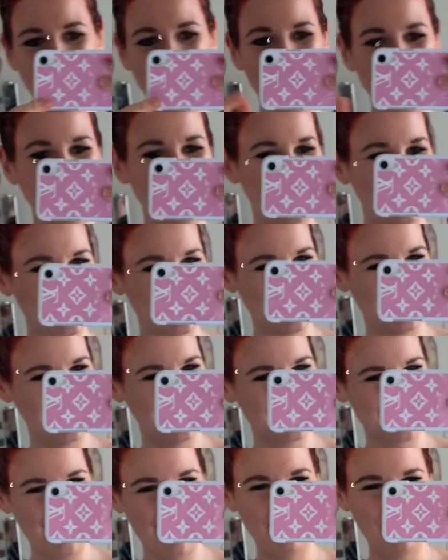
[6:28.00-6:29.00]
why do these
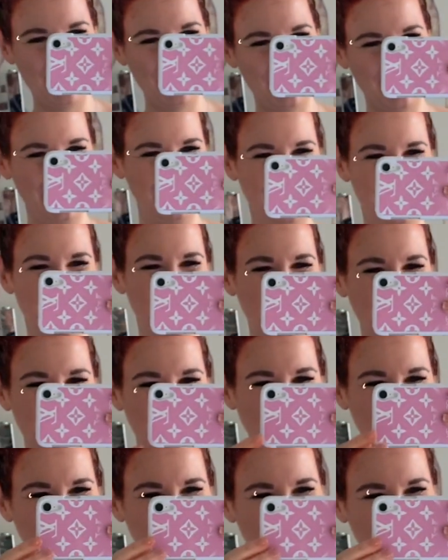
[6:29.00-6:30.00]
things happen when you're in the middle
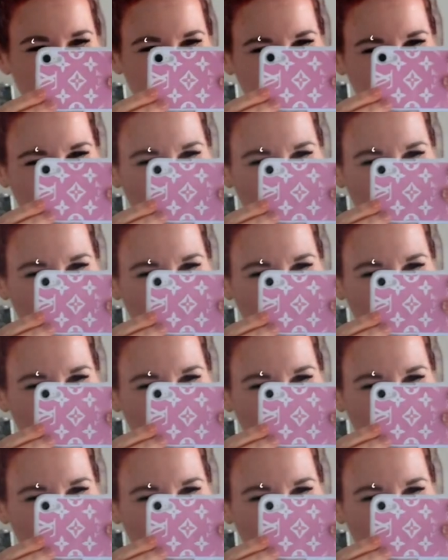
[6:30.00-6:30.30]
of colouring your